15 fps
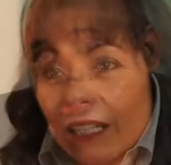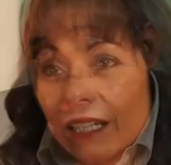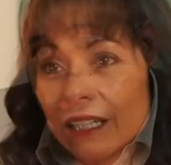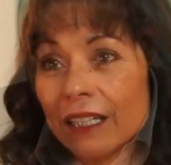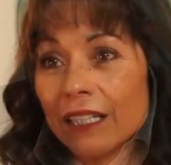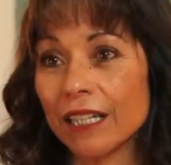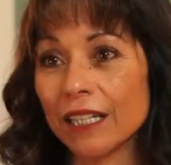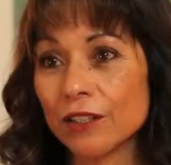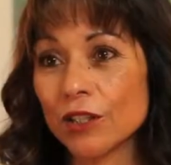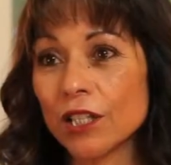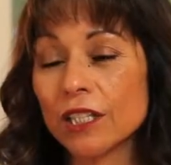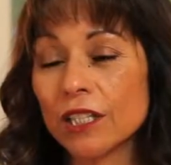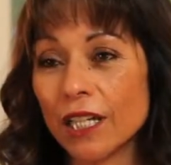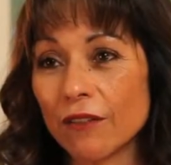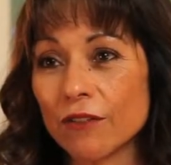And you
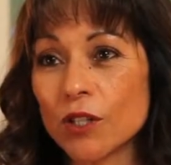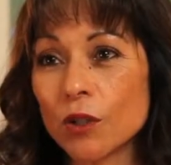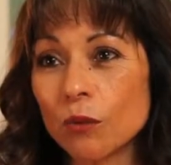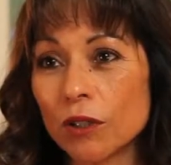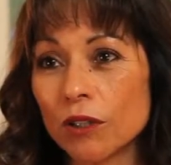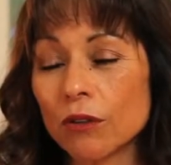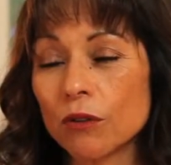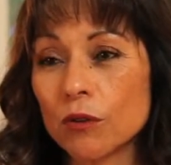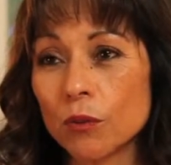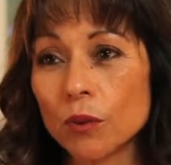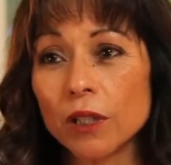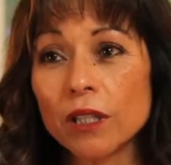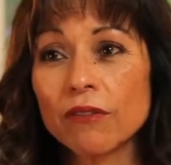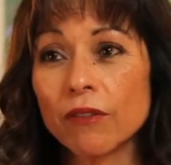need to have someone who's really